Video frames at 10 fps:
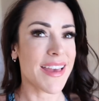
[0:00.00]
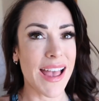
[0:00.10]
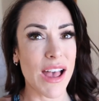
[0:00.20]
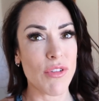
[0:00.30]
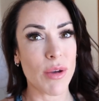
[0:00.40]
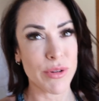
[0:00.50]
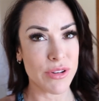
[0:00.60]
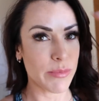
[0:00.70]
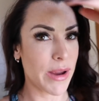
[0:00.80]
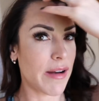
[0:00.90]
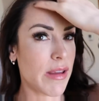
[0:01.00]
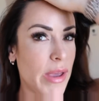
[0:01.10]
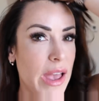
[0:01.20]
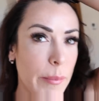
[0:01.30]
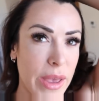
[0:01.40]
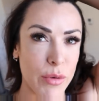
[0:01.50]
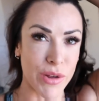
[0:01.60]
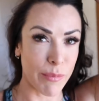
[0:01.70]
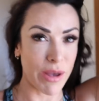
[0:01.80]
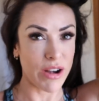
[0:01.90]
to have a protein bar in my handbag
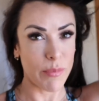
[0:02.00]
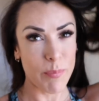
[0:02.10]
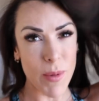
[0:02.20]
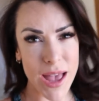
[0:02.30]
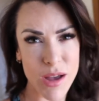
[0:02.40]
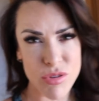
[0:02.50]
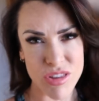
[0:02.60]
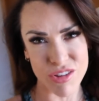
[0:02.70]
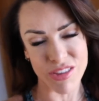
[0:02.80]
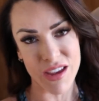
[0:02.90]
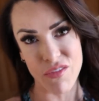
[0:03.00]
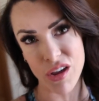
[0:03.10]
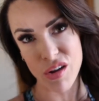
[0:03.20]
when I'm out and about, so that if I